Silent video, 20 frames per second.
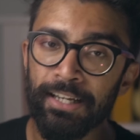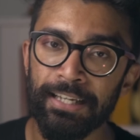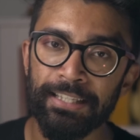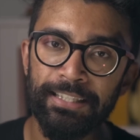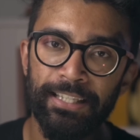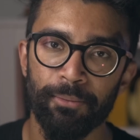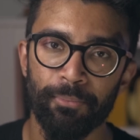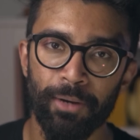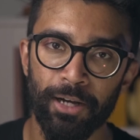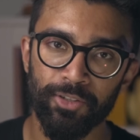
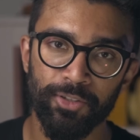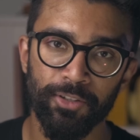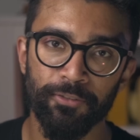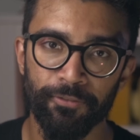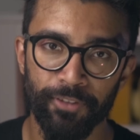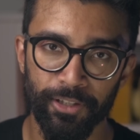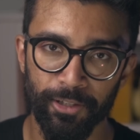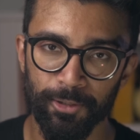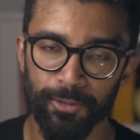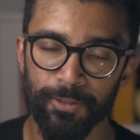the amount of
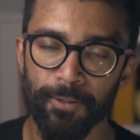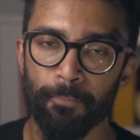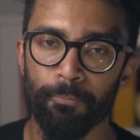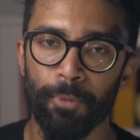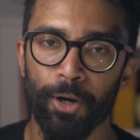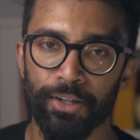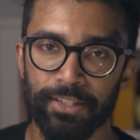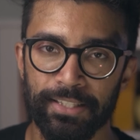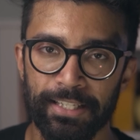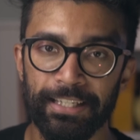field
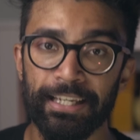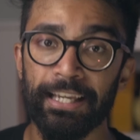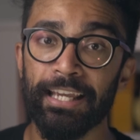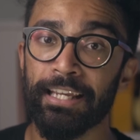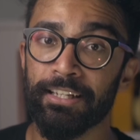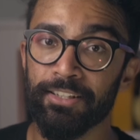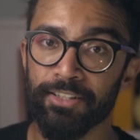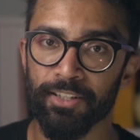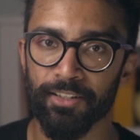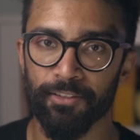passing
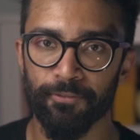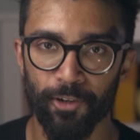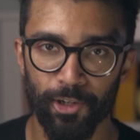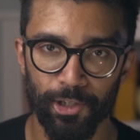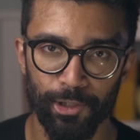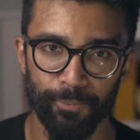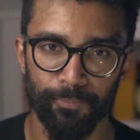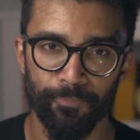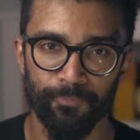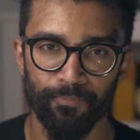into the
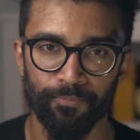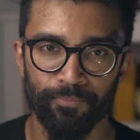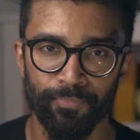volume.